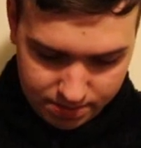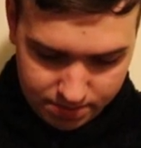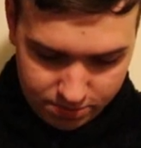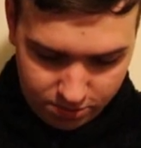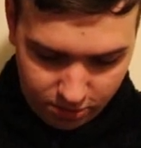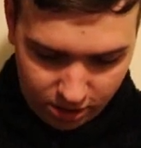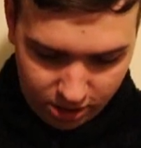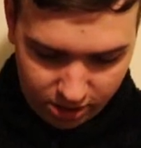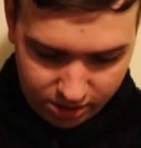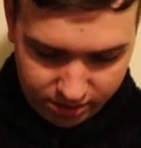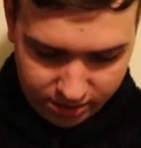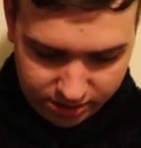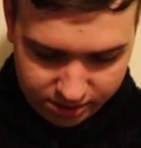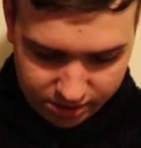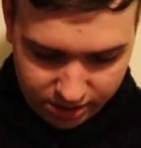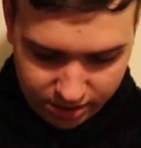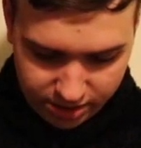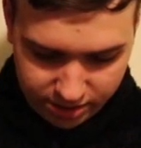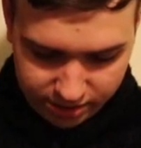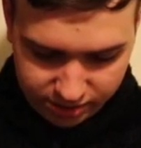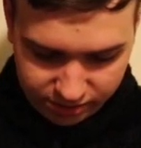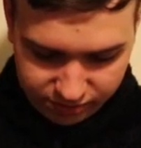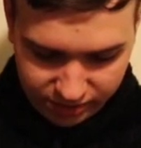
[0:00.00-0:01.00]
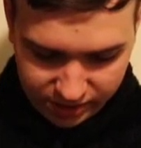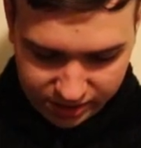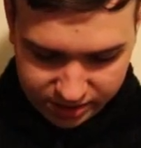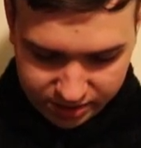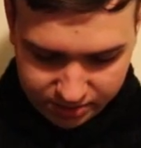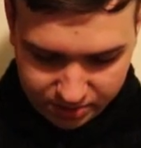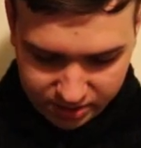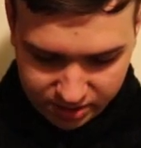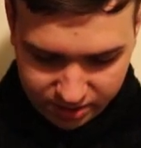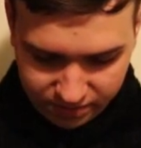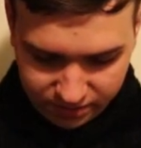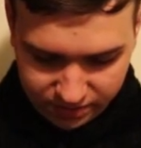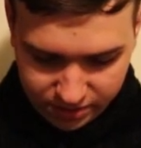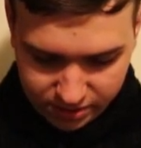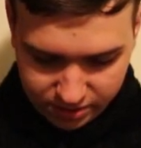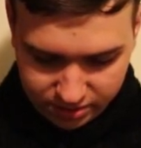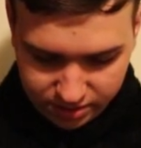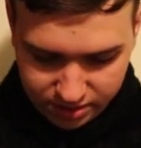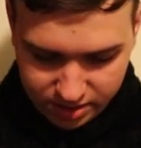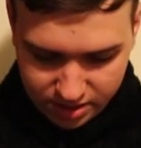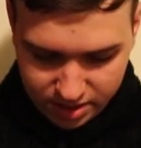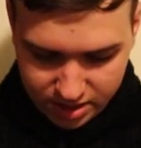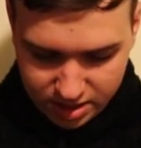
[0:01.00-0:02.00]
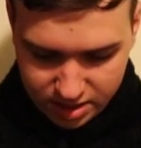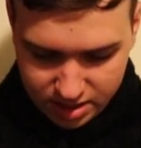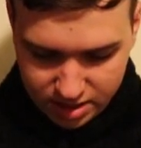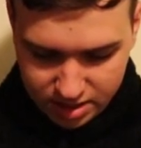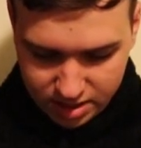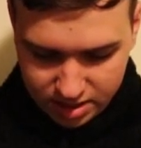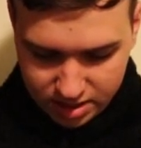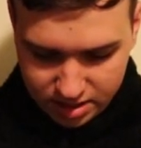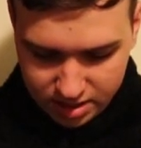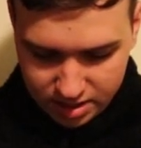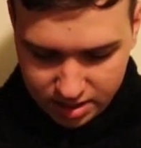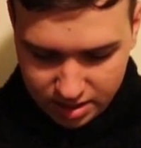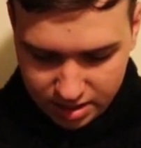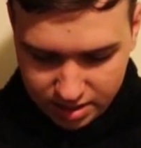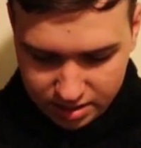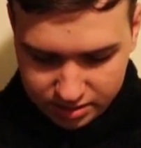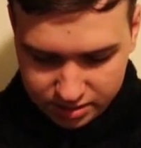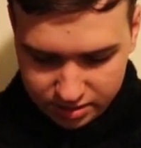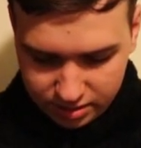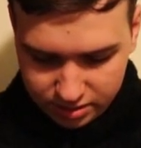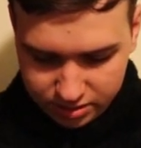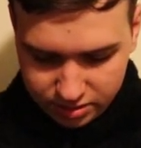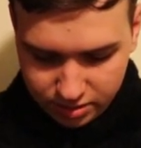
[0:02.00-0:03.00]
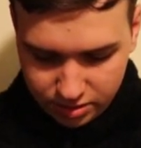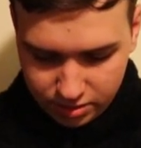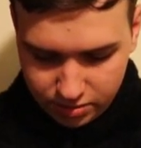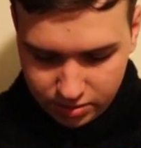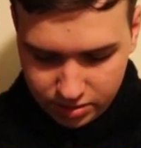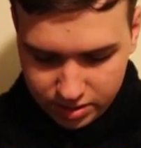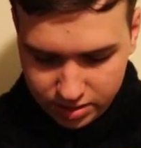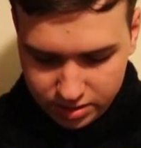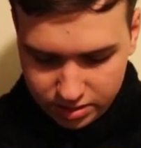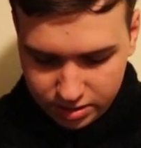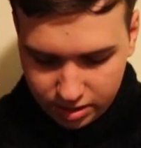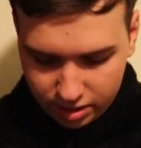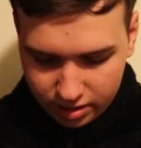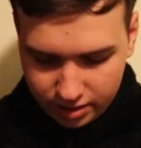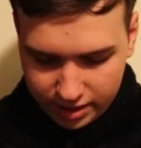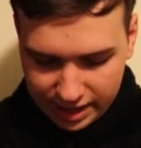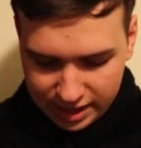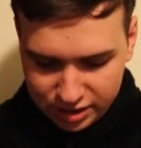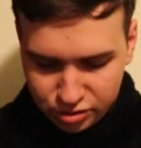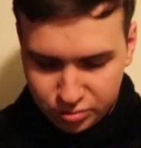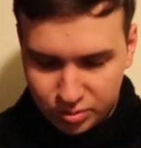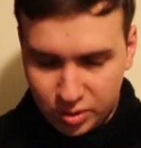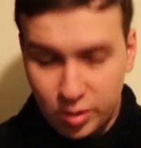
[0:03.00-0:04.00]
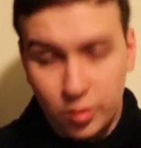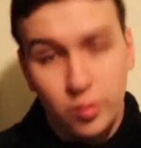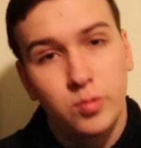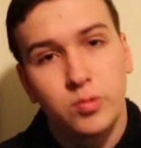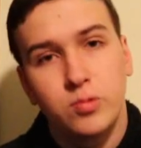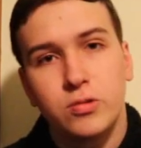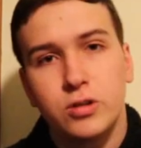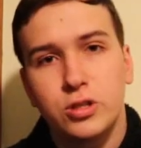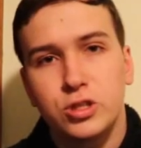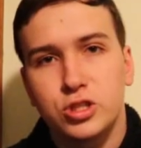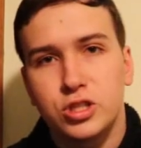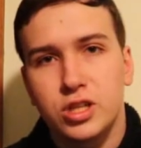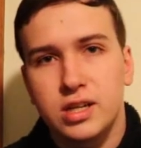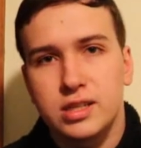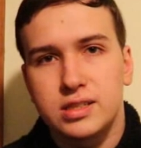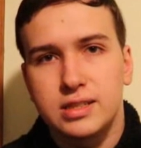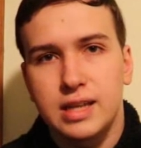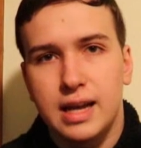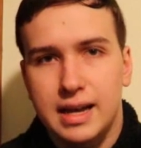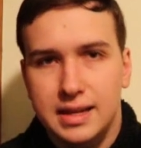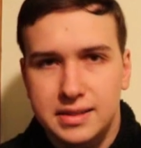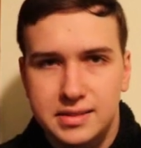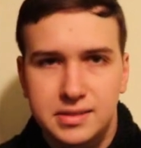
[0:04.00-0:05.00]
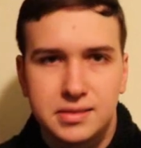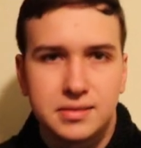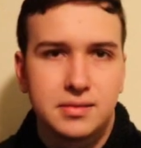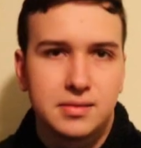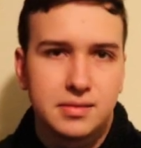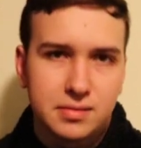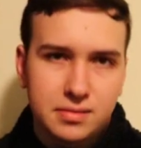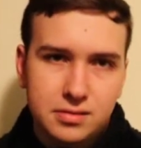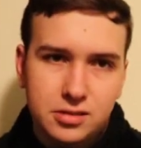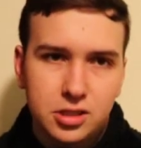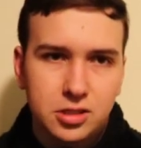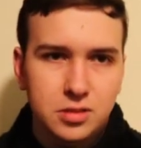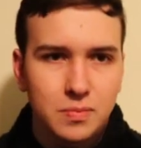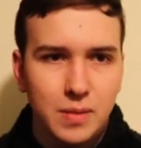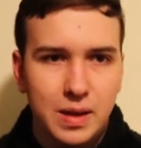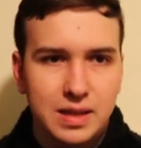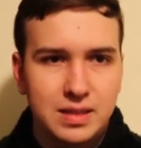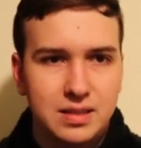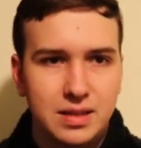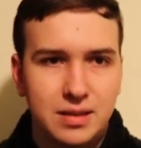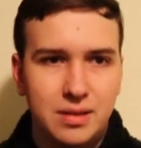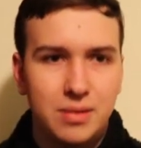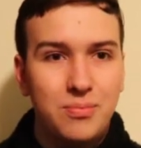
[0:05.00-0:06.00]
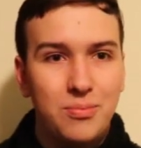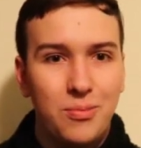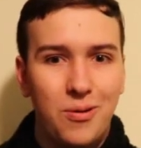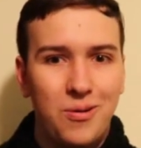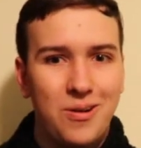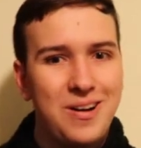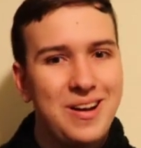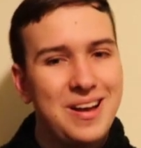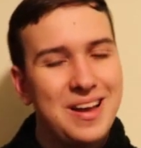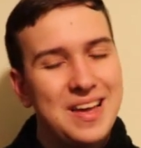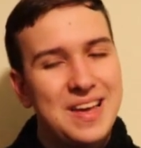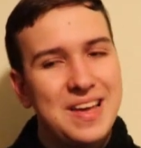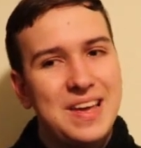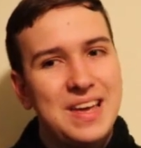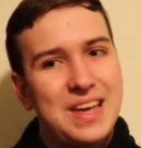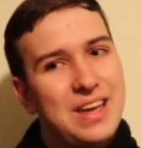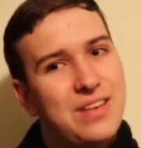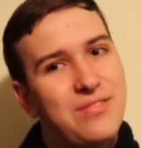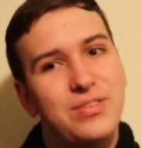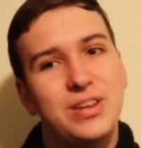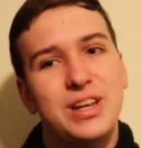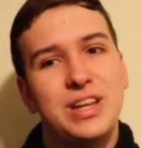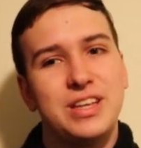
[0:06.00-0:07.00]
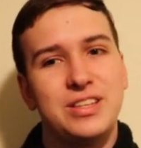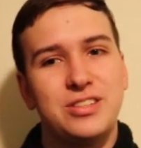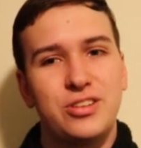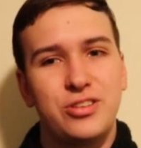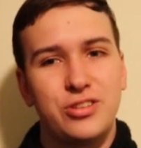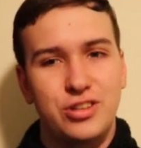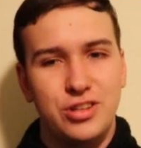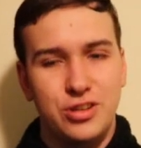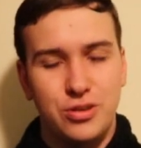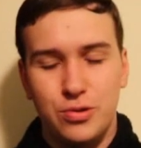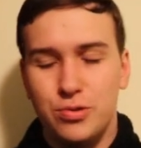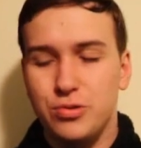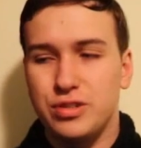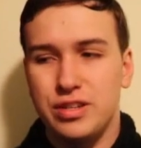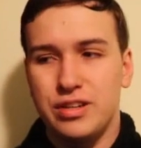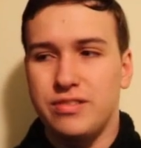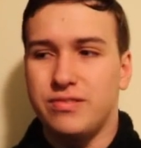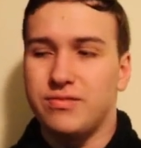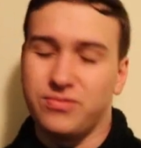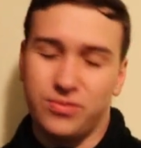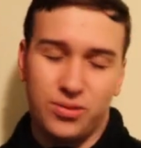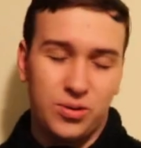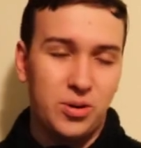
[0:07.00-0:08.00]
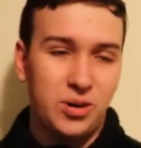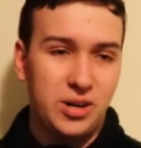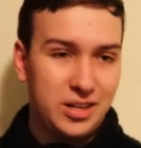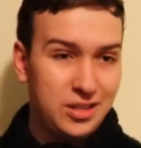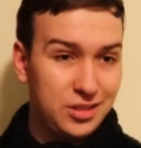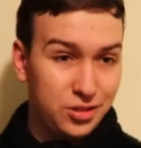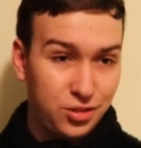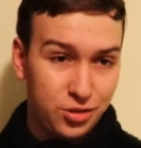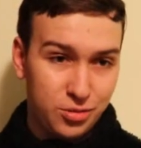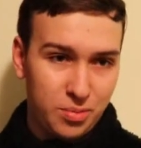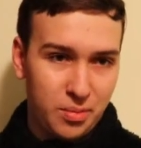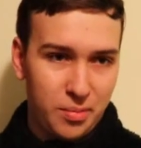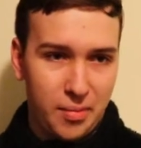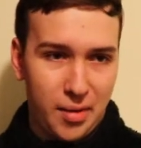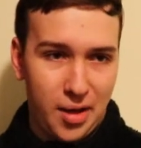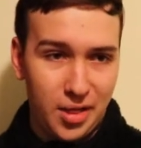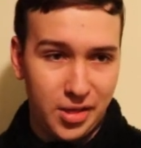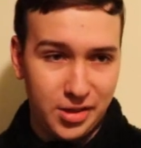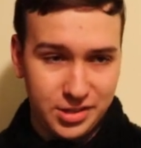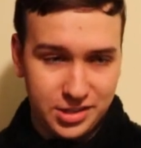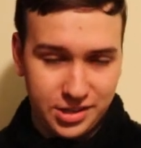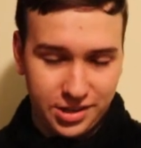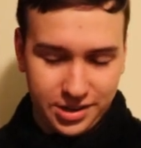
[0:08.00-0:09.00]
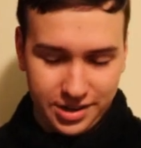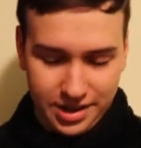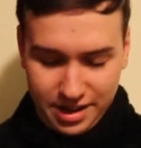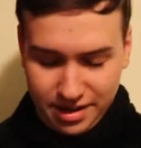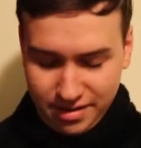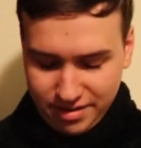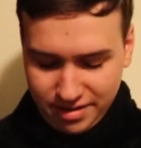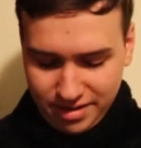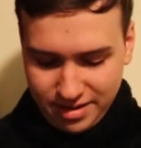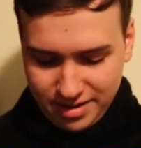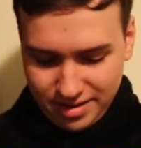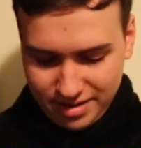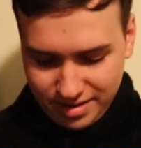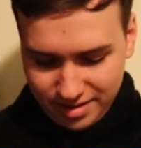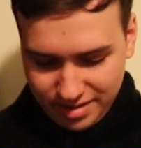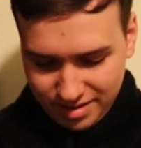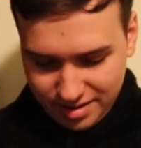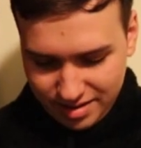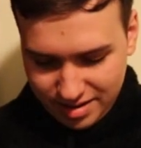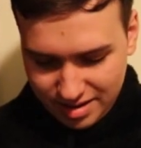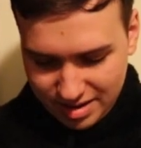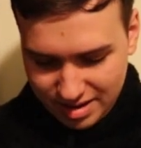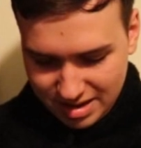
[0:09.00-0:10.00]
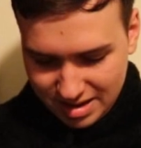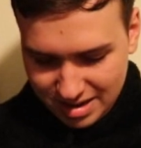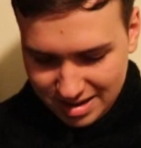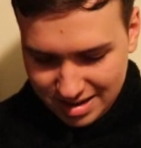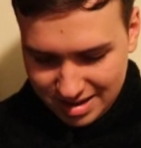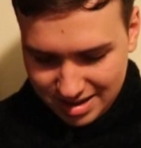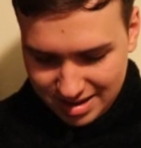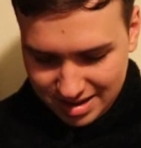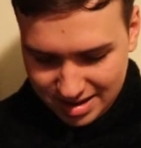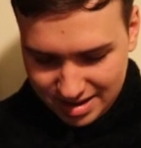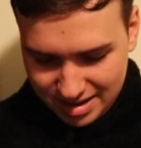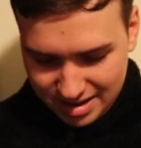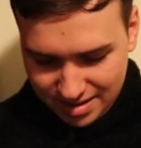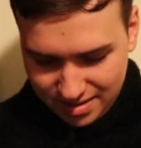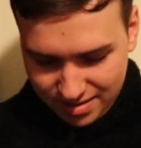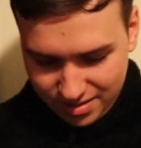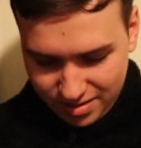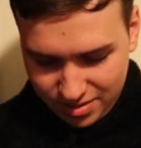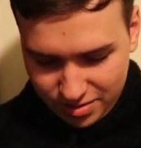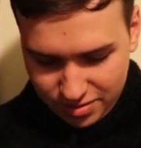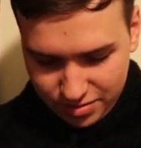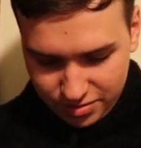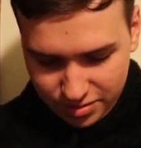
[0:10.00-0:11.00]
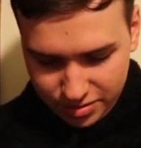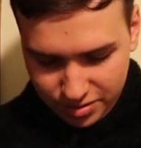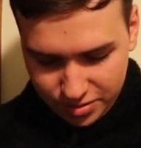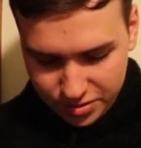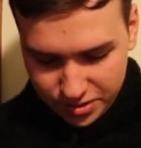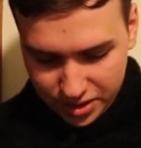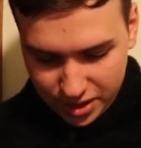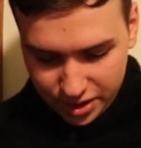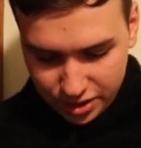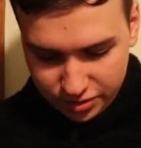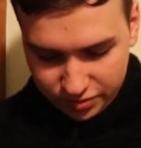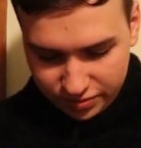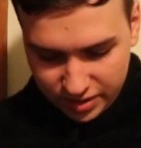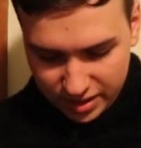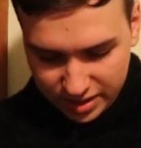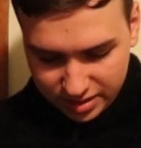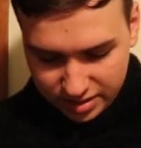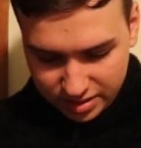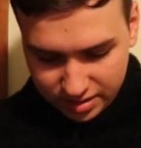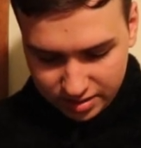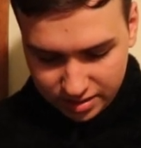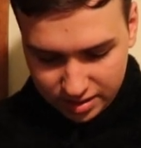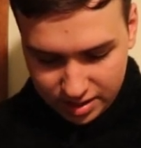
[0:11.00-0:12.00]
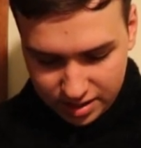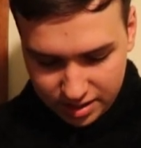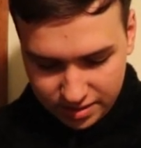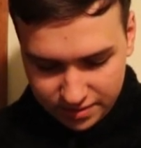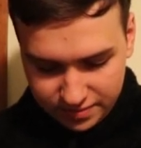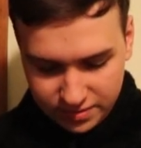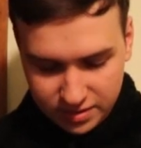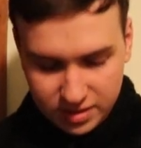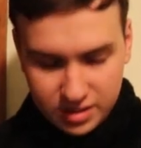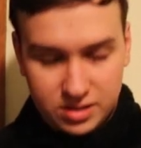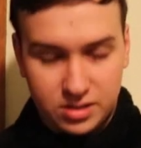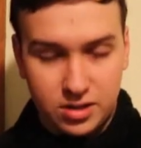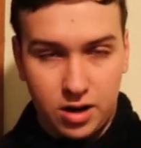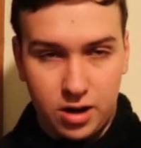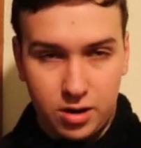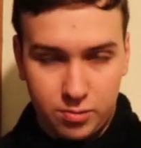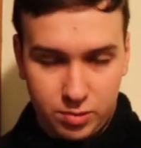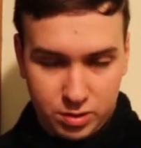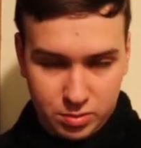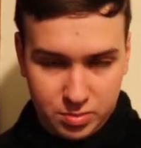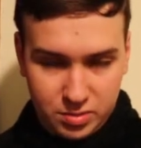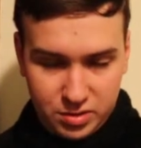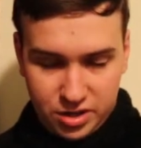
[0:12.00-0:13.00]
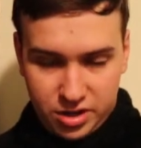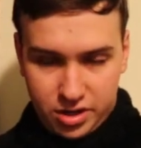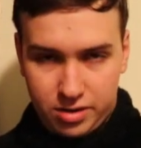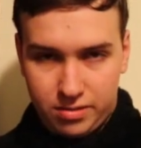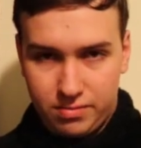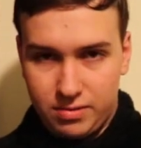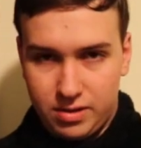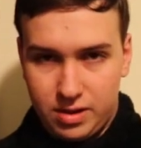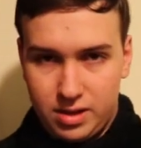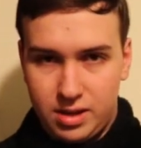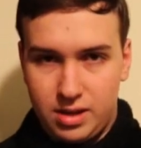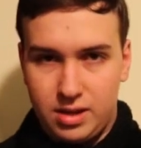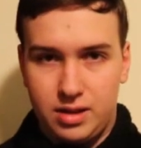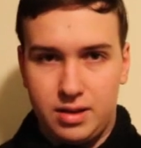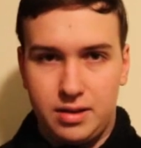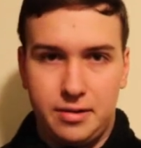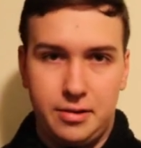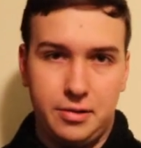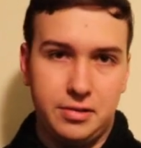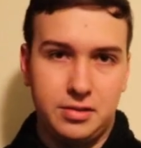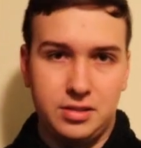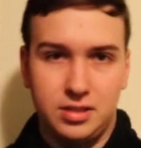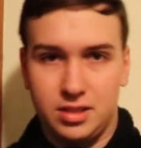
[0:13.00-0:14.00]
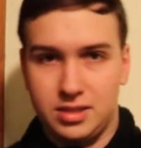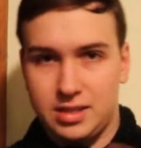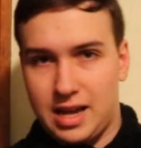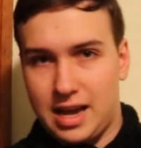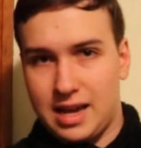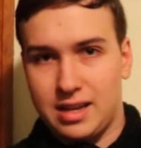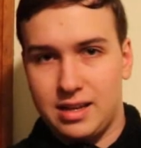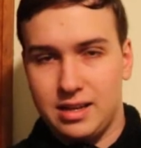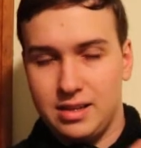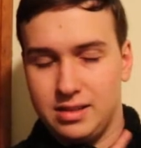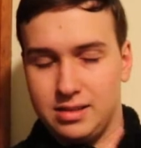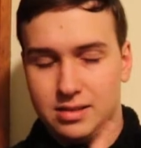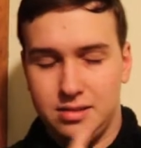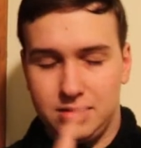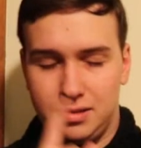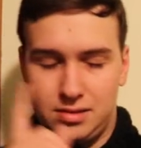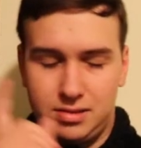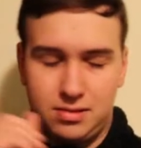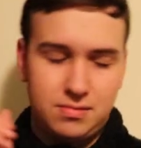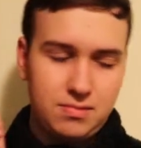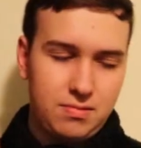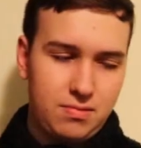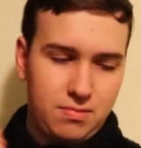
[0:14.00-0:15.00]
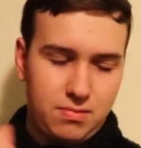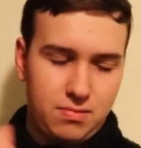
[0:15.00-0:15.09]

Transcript: while this card is face up on the field, it is also Dark attribute, which sucks ass. Just makes it even easier to use it for a super poly target. You can only use each effect of this card once per turn. Its attack is